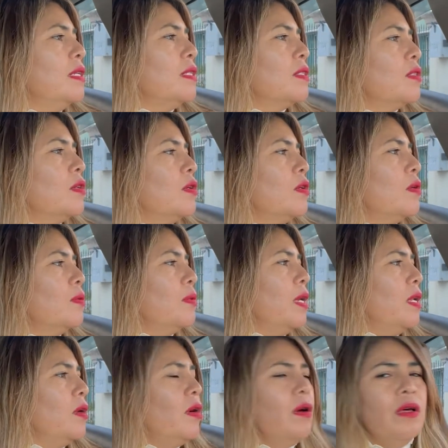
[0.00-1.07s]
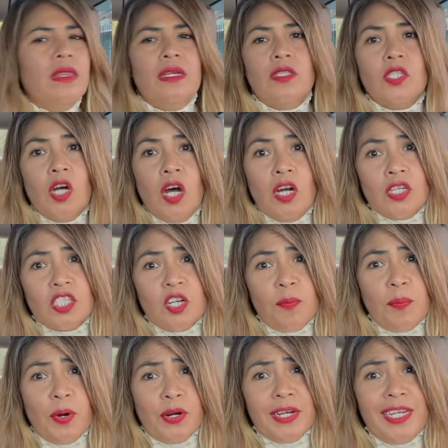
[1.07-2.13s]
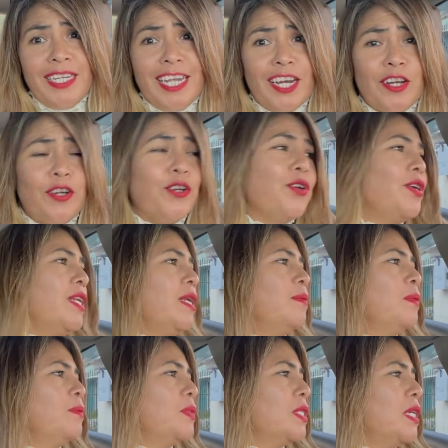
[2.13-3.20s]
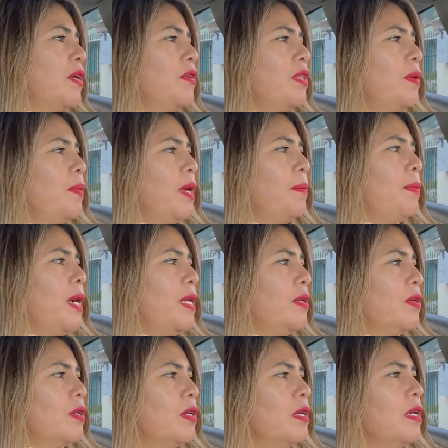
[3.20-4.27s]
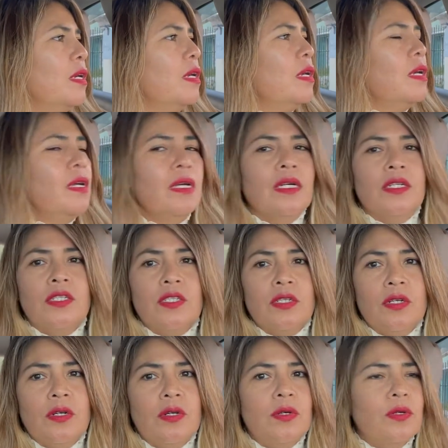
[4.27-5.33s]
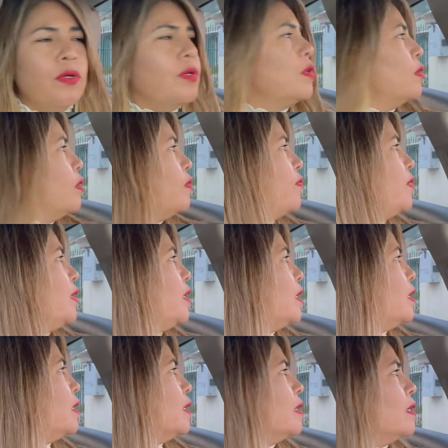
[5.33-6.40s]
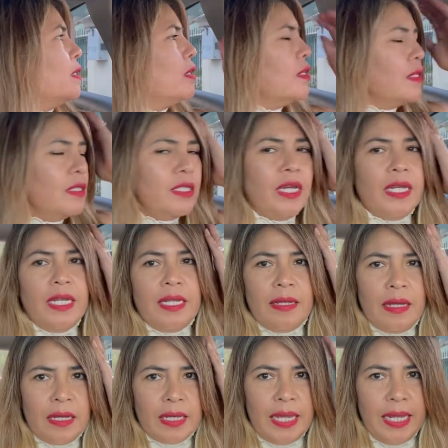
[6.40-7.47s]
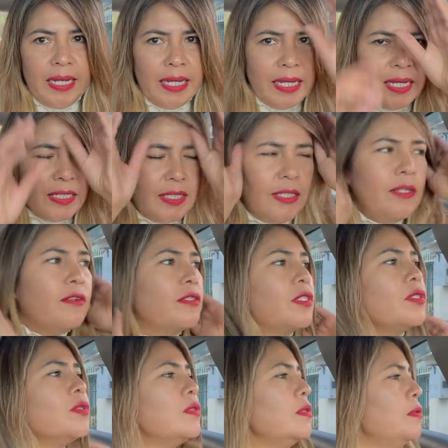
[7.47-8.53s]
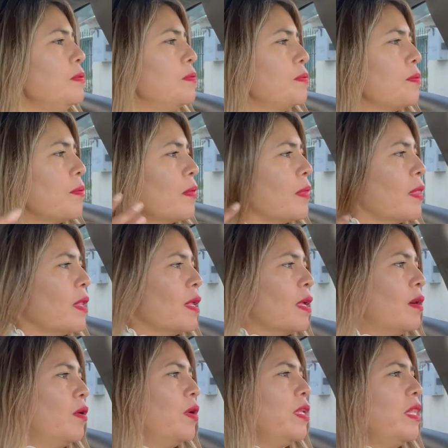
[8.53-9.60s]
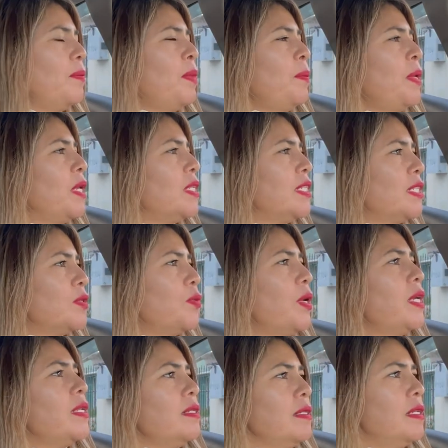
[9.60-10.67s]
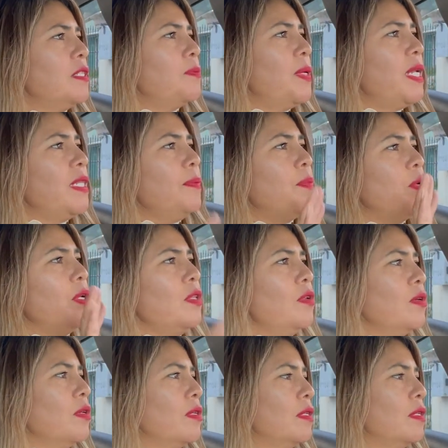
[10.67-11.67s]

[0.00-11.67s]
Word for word: So and all the dogs are barking at her, and I'm scared they might bite her. So hopefully. Jaylen, uh, Caitlin gets here soon. Ahorita, mami, just wait. Espérate poquito.